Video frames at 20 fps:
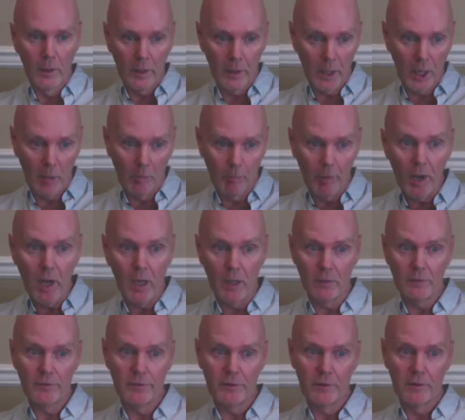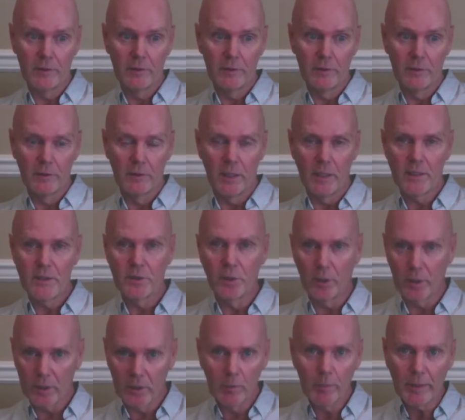Above, it's not
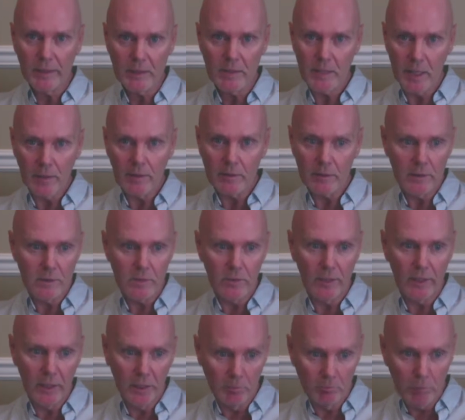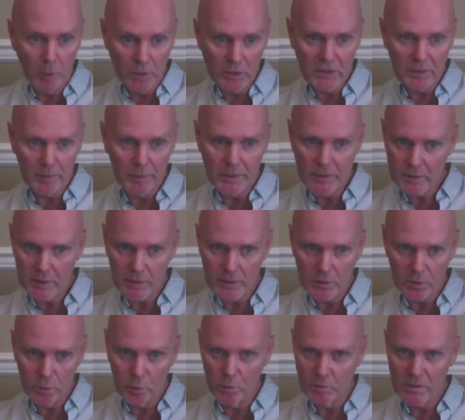a complete sentence, right? In most BC
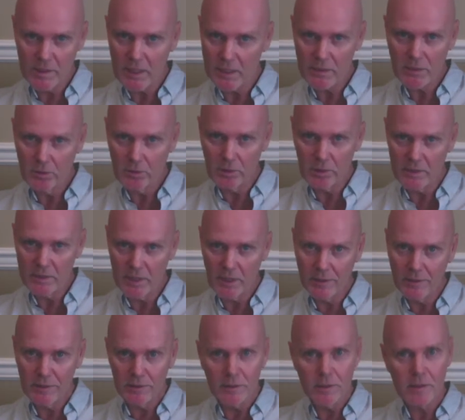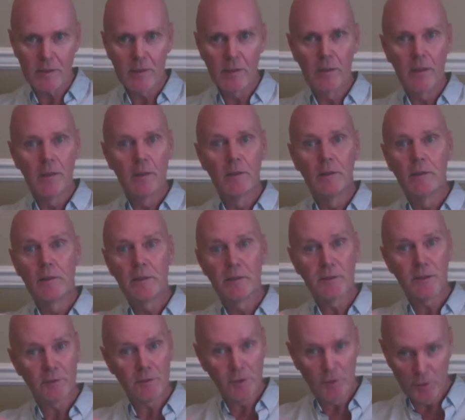schools, that's not a sentence, so
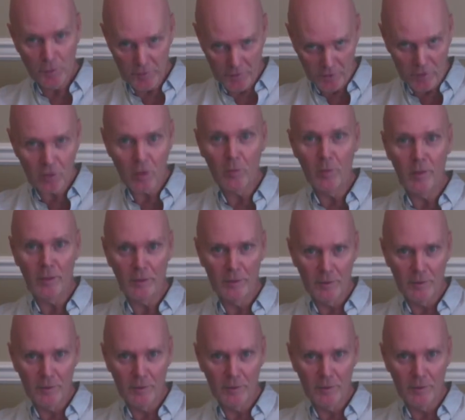you use a comma.